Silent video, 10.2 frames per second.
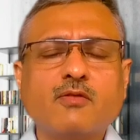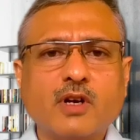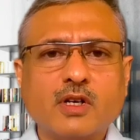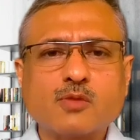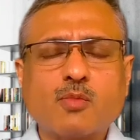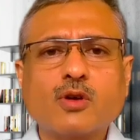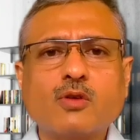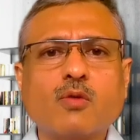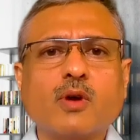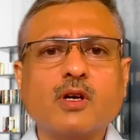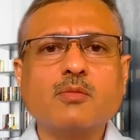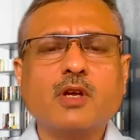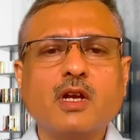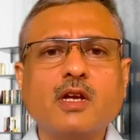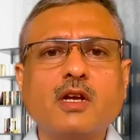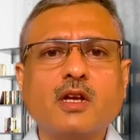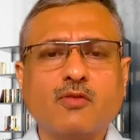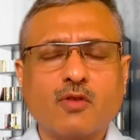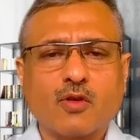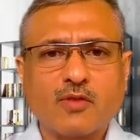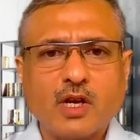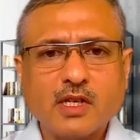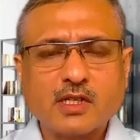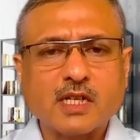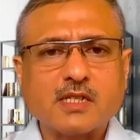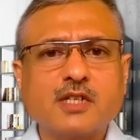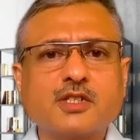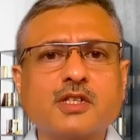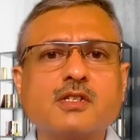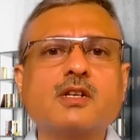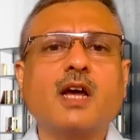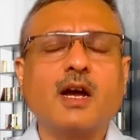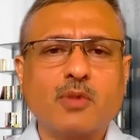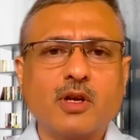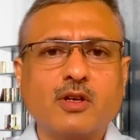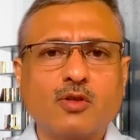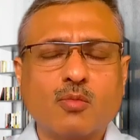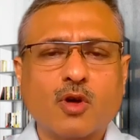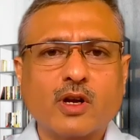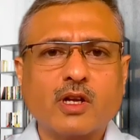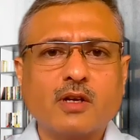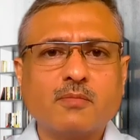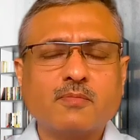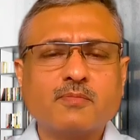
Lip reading: will respond to quantum healing if you're feeling sensations happening in your body.